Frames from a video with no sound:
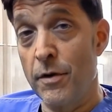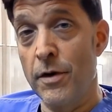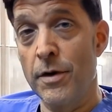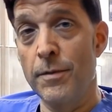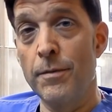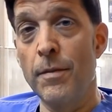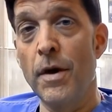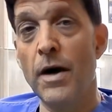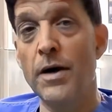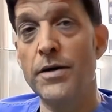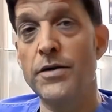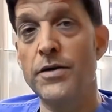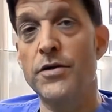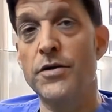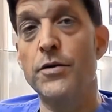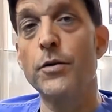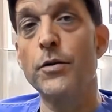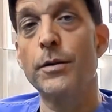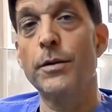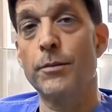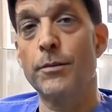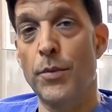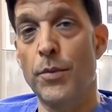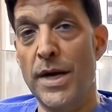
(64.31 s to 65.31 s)
very much
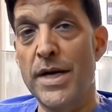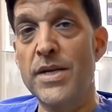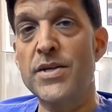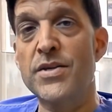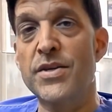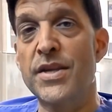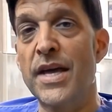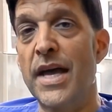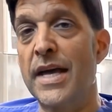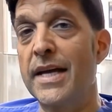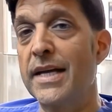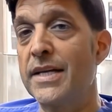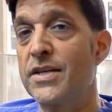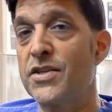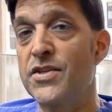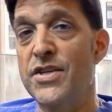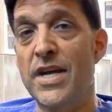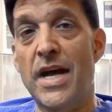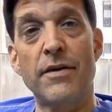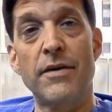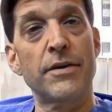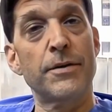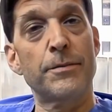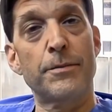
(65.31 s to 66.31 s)
to embrace that. It
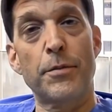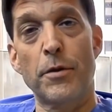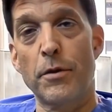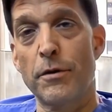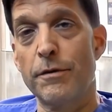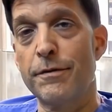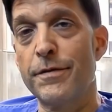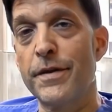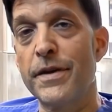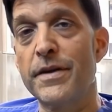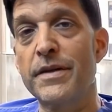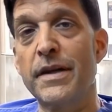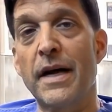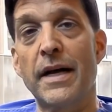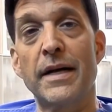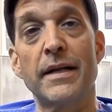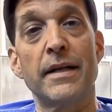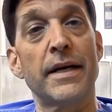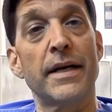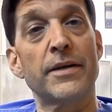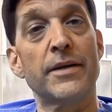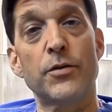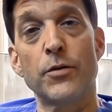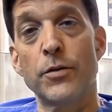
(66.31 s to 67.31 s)
sounded perfect. I
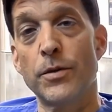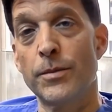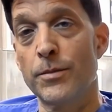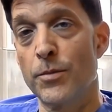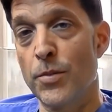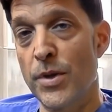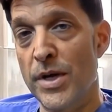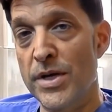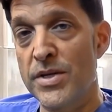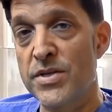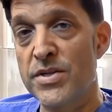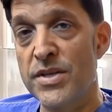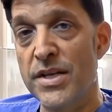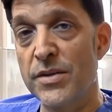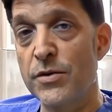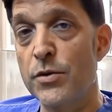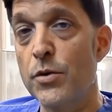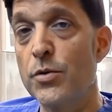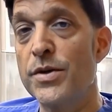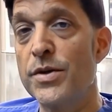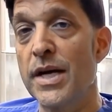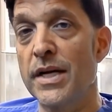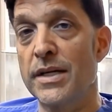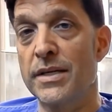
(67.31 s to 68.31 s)
like to embrace the
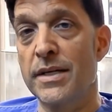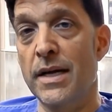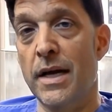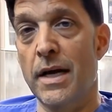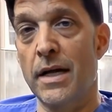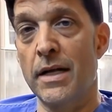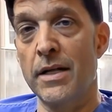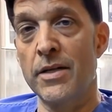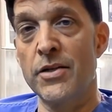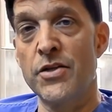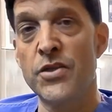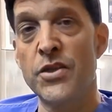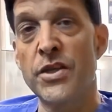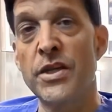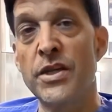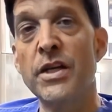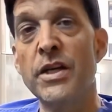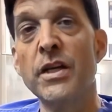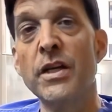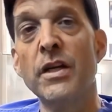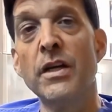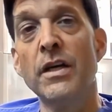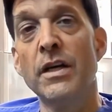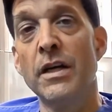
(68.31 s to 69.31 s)
new
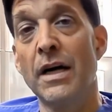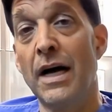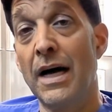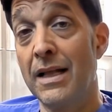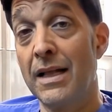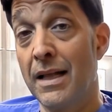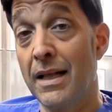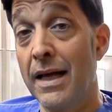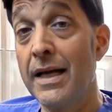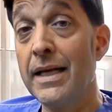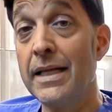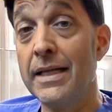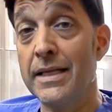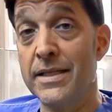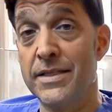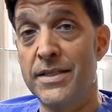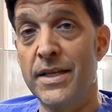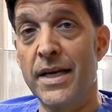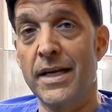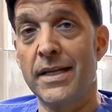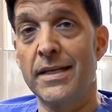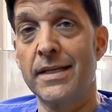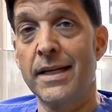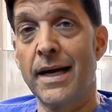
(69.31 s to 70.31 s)
technology. I like the
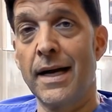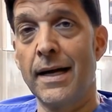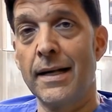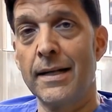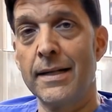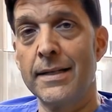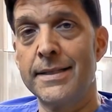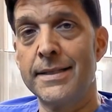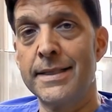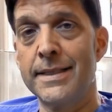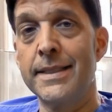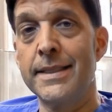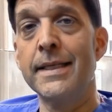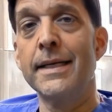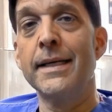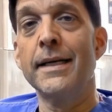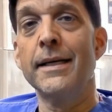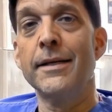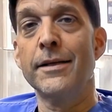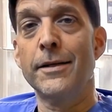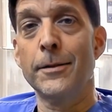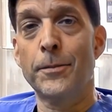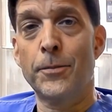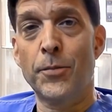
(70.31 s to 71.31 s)
technology.
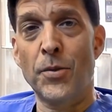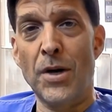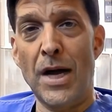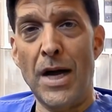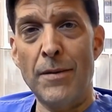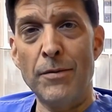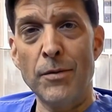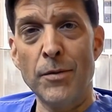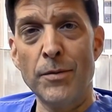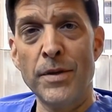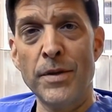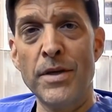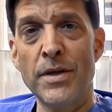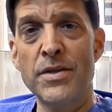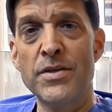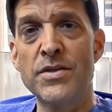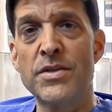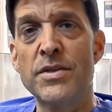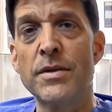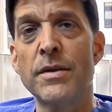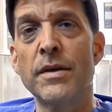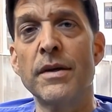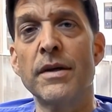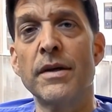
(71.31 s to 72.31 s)
The problem
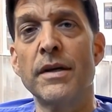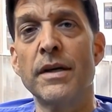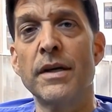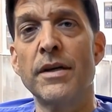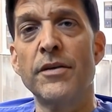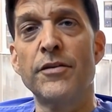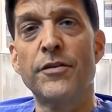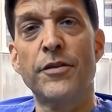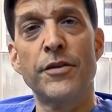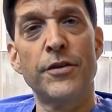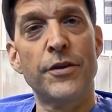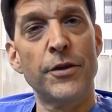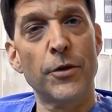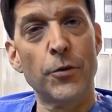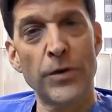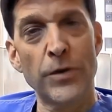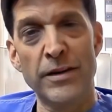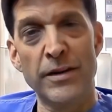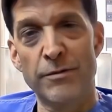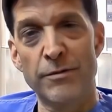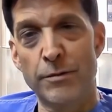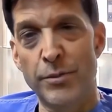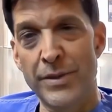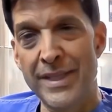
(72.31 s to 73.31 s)
is the
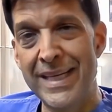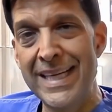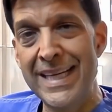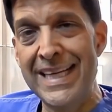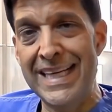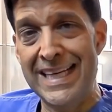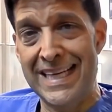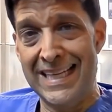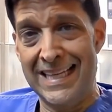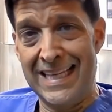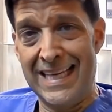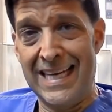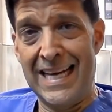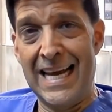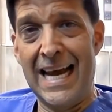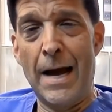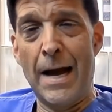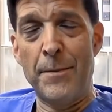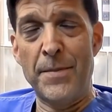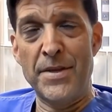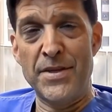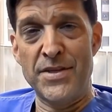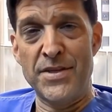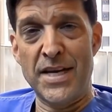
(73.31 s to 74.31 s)
degree of bleeding that
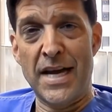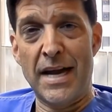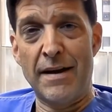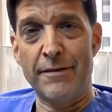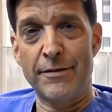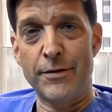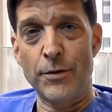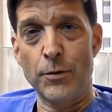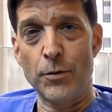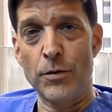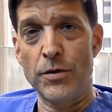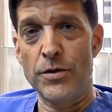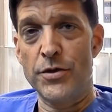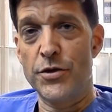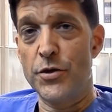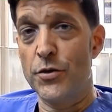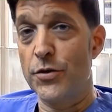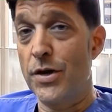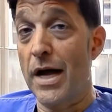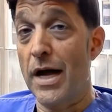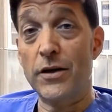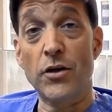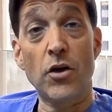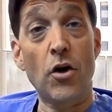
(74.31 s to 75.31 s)
happens afterwards. You're
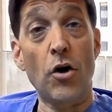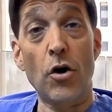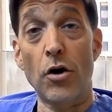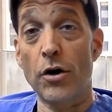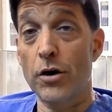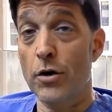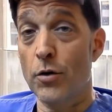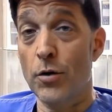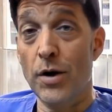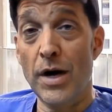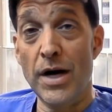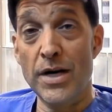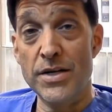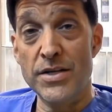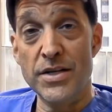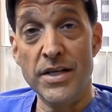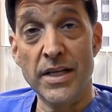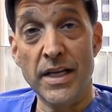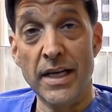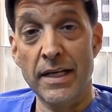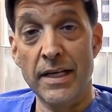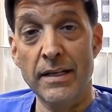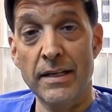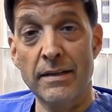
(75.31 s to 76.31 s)
not
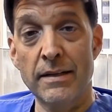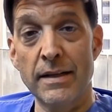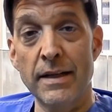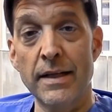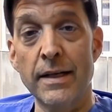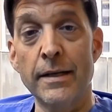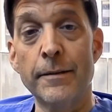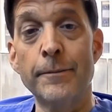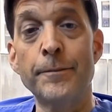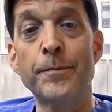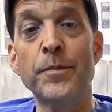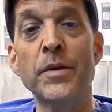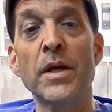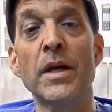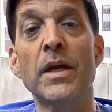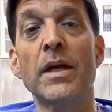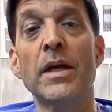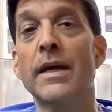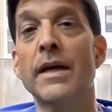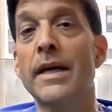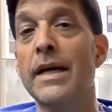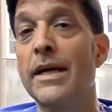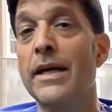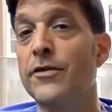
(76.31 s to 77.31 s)
cauterizing anything.
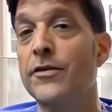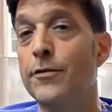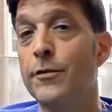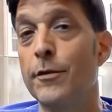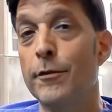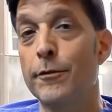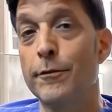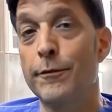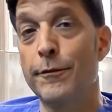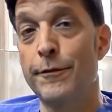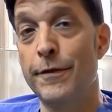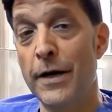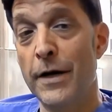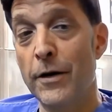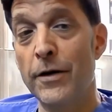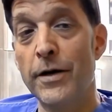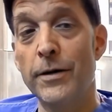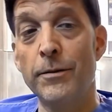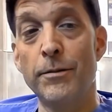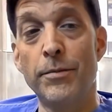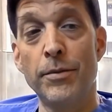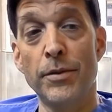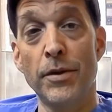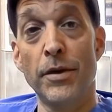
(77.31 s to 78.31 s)
It's a
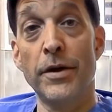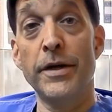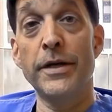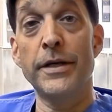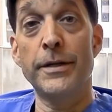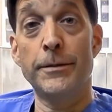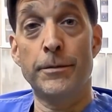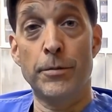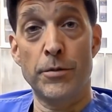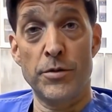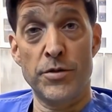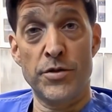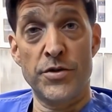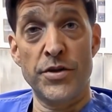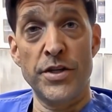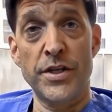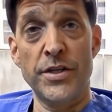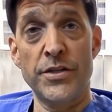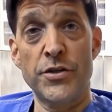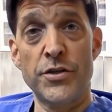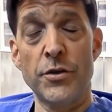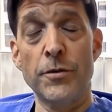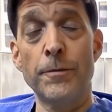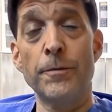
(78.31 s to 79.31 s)
very bloody
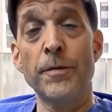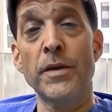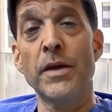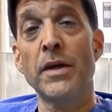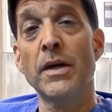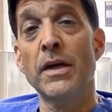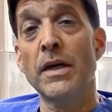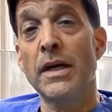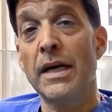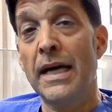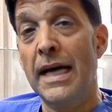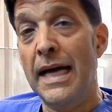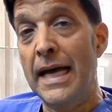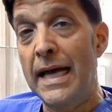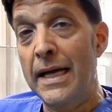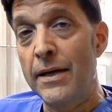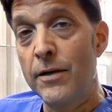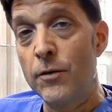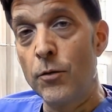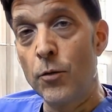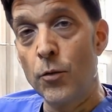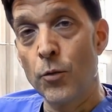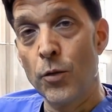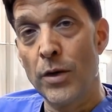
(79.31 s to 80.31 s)
procedure.
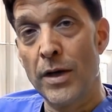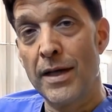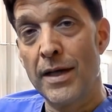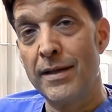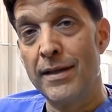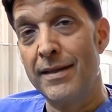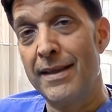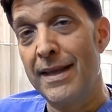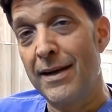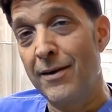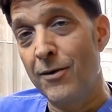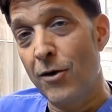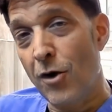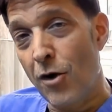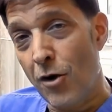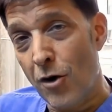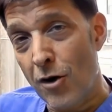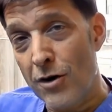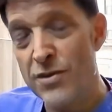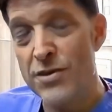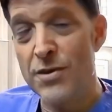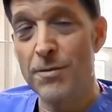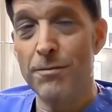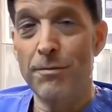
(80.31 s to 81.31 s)
And there
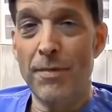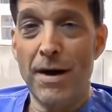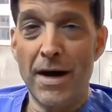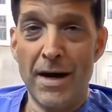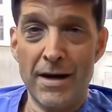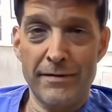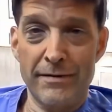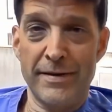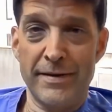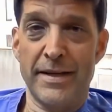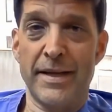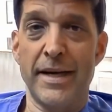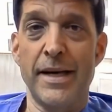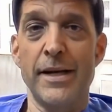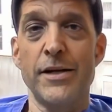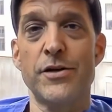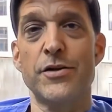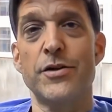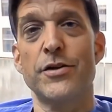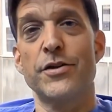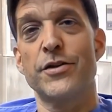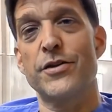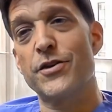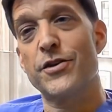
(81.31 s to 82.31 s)
are some
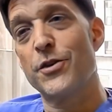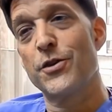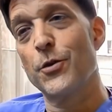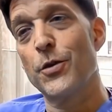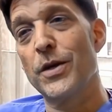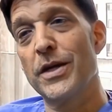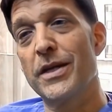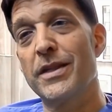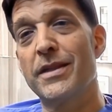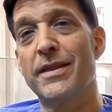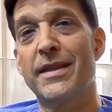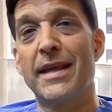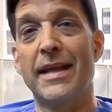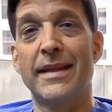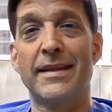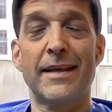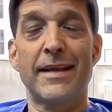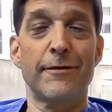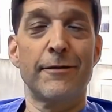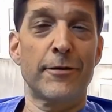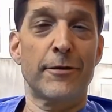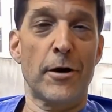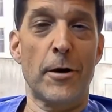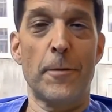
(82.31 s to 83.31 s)
modifications to it that
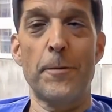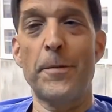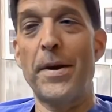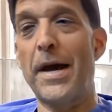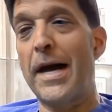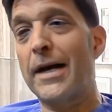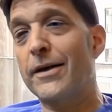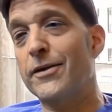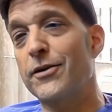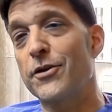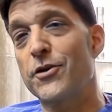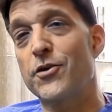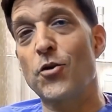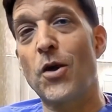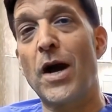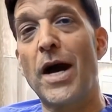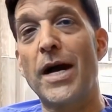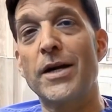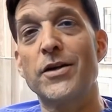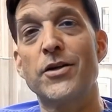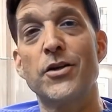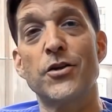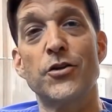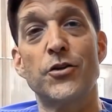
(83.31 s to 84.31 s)
they've come back to
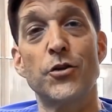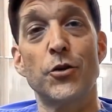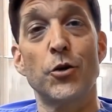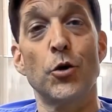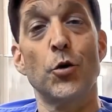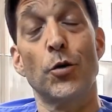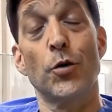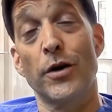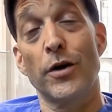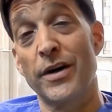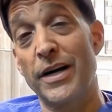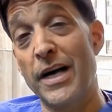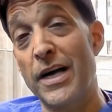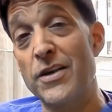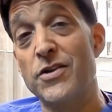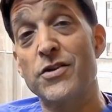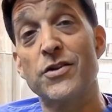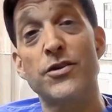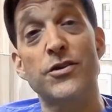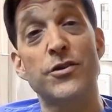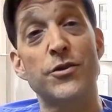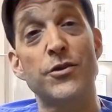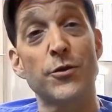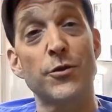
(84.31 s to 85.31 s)
try to do, where in
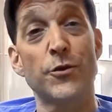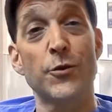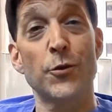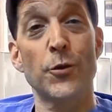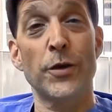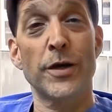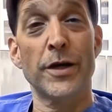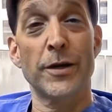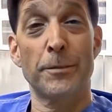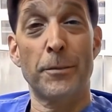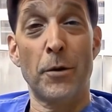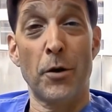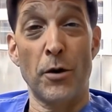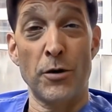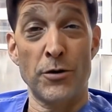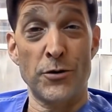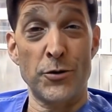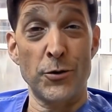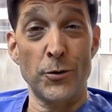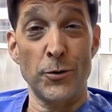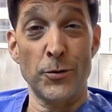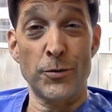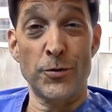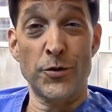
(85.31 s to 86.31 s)
essence you're doing a
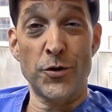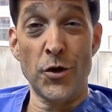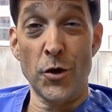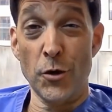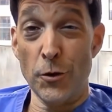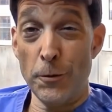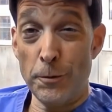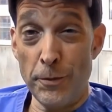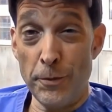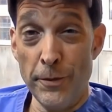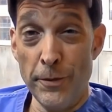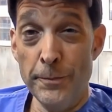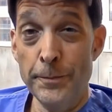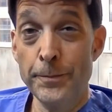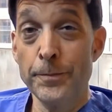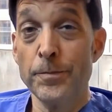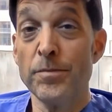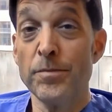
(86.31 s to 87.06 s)
partial TURP